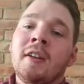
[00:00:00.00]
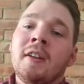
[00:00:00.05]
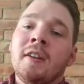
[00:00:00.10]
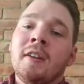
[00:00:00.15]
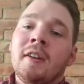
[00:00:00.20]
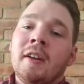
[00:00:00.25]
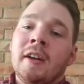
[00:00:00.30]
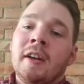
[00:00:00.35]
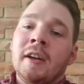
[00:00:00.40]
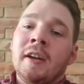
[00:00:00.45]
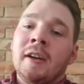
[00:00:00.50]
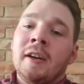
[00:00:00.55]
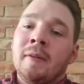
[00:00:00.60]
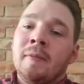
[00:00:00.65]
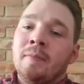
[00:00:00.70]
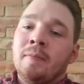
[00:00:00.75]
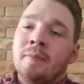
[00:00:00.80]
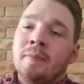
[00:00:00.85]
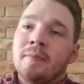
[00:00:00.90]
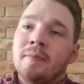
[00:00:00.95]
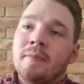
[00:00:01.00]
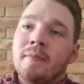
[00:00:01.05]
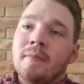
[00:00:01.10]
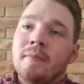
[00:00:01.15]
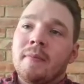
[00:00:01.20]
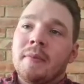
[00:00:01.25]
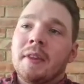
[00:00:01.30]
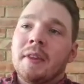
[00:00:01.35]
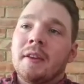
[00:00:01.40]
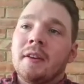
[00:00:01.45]
um,
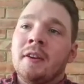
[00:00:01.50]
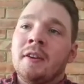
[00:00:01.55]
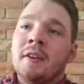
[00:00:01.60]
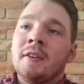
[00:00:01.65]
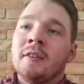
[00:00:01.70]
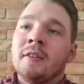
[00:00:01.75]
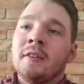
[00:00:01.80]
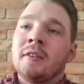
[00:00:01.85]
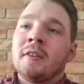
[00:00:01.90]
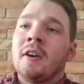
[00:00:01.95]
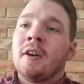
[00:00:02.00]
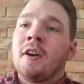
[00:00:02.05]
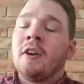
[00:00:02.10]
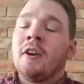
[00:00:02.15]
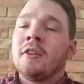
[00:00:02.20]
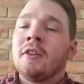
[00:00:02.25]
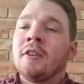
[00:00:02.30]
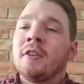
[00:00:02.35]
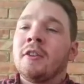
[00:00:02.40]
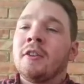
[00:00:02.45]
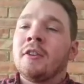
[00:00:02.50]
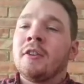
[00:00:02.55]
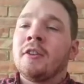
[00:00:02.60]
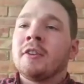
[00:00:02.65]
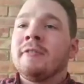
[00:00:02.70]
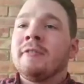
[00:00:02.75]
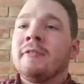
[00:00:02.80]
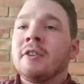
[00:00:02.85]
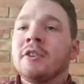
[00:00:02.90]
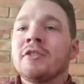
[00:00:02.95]
and all the different
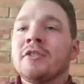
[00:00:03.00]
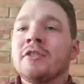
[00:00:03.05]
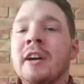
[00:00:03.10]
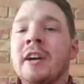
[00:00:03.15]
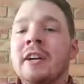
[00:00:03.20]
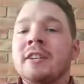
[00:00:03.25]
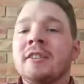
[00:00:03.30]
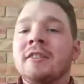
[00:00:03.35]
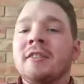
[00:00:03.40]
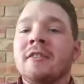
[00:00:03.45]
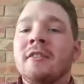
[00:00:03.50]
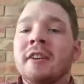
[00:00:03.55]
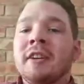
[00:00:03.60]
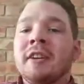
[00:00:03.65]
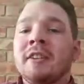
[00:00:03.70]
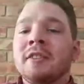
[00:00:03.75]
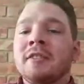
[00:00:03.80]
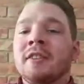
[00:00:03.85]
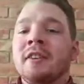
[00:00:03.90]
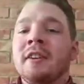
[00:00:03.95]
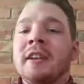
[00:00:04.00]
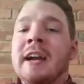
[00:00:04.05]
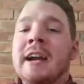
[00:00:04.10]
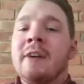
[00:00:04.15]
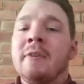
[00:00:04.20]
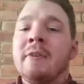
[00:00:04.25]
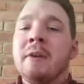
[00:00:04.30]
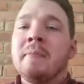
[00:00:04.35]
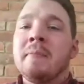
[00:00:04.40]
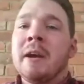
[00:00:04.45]
strategies and things, and how we
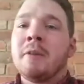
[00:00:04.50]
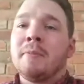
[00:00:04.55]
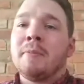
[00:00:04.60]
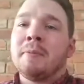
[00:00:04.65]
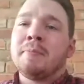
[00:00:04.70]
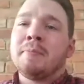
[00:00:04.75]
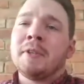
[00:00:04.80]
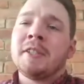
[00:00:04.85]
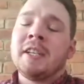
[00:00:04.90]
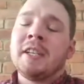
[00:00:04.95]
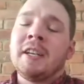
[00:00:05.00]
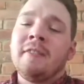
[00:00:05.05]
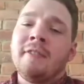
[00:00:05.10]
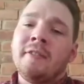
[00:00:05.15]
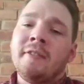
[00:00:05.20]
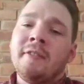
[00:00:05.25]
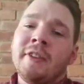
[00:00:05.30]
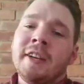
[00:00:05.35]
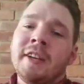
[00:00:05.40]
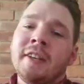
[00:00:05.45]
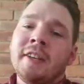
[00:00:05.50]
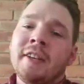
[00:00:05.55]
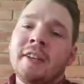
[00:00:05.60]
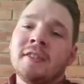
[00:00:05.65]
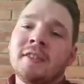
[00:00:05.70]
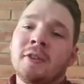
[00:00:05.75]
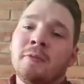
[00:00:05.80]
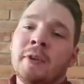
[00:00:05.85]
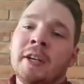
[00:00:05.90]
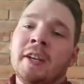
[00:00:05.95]
might be perceiving things that
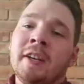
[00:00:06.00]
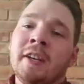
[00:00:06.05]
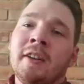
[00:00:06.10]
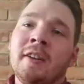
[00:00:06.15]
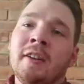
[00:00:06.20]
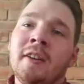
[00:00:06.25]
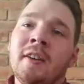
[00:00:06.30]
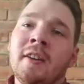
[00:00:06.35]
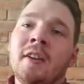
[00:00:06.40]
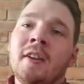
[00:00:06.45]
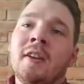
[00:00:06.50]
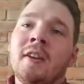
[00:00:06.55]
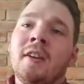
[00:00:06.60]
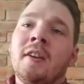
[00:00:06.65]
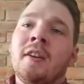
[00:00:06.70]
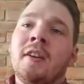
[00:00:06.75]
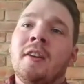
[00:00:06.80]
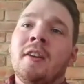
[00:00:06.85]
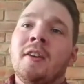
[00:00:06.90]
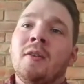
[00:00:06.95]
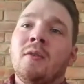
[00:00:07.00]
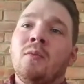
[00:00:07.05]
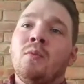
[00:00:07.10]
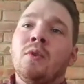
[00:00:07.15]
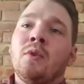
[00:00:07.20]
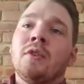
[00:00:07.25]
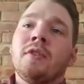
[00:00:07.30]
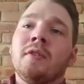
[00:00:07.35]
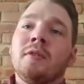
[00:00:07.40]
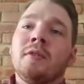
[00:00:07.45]
we
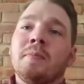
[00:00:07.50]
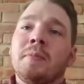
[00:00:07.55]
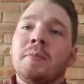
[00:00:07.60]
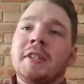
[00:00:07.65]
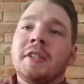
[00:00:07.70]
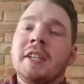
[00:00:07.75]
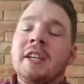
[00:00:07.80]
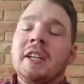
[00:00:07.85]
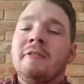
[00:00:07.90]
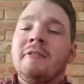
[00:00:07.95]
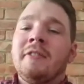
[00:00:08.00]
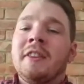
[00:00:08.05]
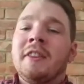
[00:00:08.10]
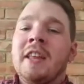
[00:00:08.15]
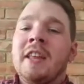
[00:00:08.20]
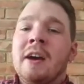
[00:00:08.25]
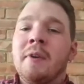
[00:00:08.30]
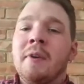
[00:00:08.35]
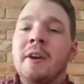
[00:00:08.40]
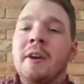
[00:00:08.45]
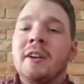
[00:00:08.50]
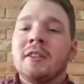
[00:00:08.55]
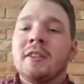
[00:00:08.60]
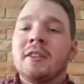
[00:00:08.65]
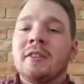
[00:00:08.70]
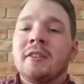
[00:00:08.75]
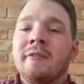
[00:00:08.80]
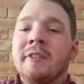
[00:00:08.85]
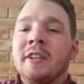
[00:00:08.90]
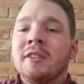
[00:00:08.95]
wouldn't perceive in that way, because
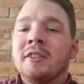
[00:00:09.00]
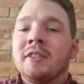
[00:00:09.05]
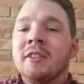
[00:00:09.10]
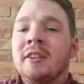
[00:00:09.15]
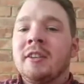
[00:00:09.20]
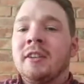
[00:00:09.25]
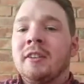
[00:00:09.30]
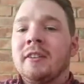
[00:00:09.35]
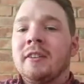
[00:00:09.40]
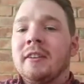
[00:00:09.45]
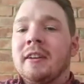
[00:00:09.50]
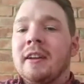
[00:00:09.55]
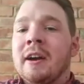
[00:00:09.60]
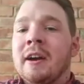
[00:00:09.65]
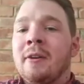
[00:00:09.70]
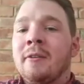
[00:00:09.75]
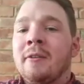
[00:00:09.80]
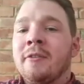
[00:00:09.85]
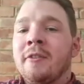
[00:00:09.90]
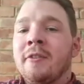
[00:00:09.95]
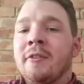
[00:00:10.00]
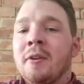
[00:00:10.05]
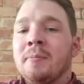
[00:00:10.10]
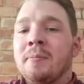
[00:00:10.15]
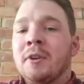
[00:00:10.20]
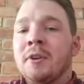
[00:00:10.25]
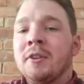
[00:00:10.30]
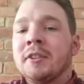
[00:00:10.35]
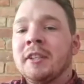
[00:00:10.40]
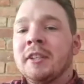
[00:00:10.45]
obviously our thought
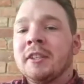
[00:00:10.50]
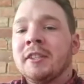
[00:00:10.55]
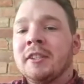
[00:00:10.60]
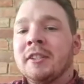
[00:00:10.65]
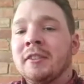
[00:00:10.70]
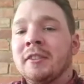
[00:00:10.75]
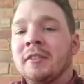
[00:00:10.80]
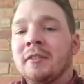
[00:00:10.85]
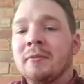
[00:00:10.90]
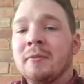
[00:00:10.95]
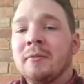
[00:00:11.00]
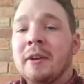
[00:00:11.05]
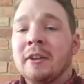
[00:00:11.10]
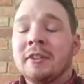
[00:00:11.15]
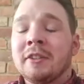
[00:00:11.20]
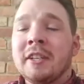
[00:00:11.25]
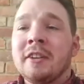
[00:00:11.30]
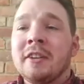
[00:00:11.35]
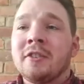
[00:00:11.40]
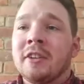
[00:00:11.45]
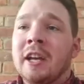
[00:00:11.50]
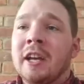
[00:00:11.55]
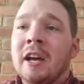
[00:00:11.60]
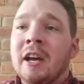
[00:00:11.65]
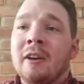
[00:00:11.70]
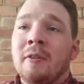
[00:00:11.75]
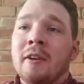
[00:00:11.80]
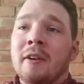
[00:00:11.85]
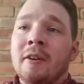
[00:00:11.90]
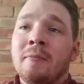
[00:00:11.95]
processes, well, essentially
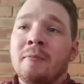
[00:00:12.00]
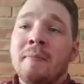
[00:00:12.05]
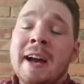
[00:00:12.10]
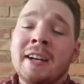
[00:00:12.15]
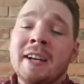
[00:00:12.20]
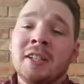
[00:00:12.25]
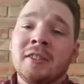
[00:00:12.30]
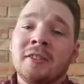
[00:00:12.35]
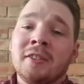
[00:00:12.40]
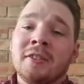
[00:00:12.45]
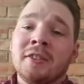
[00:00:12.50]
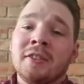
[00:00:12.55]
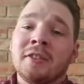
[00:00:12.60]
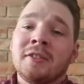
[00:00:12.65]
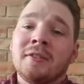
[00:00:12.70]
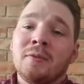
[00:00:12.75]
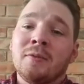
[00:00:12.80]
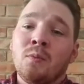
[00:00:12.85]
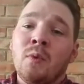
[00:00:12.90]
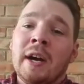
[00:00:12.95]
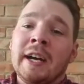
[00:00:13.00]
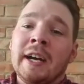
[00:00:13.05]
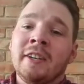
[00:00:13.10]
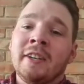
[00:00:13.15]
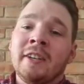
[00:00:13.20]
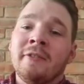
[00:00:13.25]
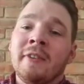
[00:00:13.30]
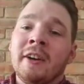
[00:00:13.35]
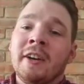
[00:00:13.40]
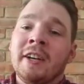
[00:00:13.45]
our minds are just
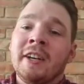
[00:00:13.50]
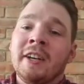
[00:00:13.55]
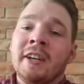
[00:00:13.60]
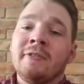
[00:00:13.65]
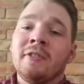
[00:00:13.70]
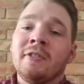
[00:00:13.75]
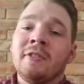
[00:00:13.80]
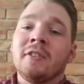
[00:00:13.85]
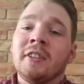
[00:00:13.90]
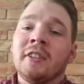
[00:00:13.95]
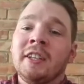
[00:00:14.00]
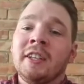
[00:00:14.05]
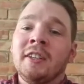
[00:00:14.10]
wired very differently.